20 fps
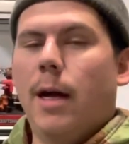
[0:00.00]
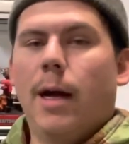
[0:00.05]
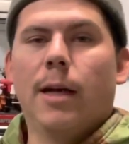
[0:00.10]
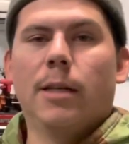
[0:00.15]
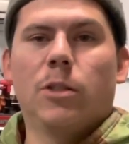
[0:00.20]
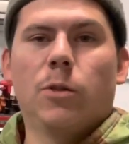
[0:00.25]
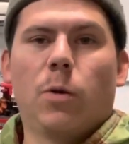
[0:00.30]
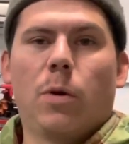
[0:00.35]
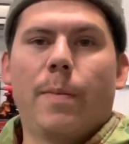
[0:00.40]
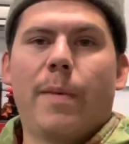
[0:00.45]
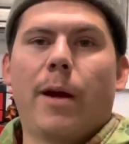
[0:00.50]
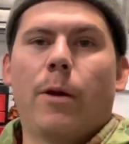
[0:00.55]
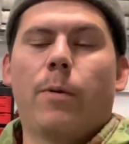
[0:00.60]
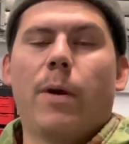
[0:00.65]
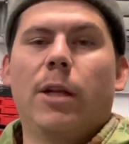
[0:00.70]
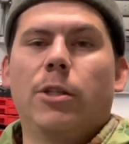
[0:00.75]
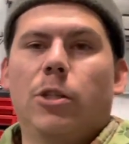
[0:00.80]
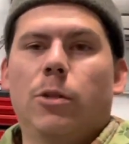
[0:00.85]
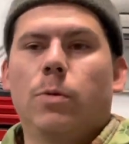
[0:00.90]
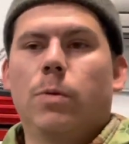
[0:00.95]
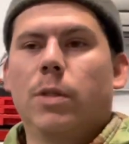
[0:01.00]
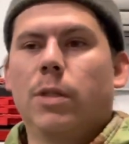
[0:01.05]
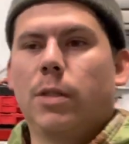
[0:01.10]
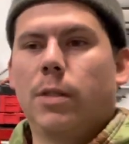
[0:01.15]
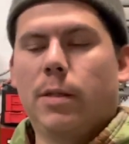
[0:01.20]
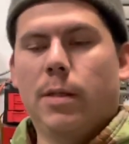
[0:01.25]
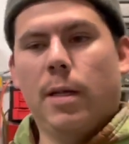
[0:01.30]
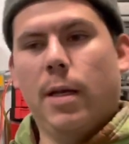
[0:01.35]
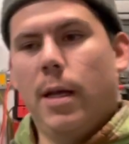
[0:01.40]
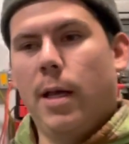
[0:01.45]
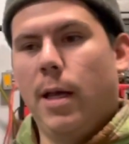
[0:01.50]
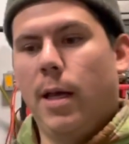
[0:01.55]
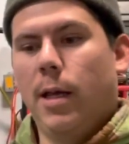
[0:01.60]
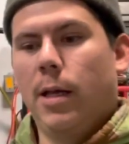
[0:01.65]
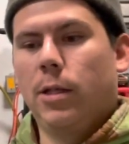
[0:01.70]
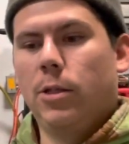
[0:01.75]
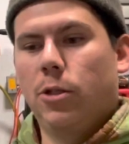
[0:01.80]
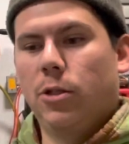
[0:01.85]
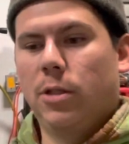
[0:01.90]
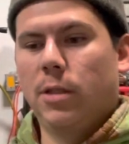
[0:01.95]
So where my Ranger was
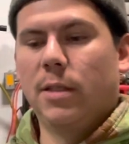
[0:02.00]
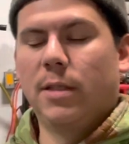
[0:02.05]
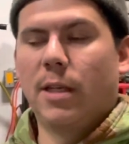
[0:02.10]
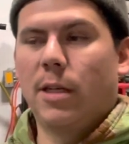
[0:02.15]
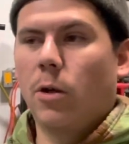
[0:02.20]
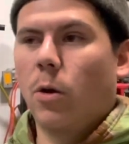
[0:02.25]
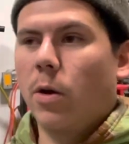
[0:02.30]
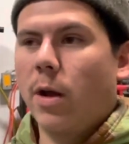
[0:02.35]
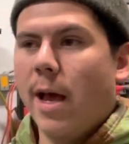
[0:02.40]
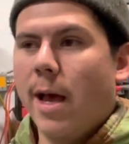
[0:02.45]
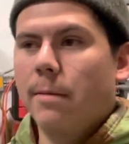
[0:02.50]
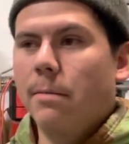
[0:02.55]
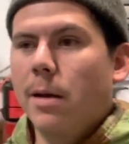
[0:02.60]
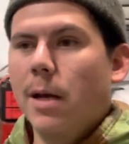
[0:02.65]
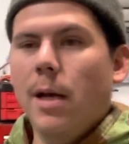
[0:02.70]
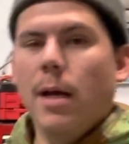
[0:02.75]
just a single cab,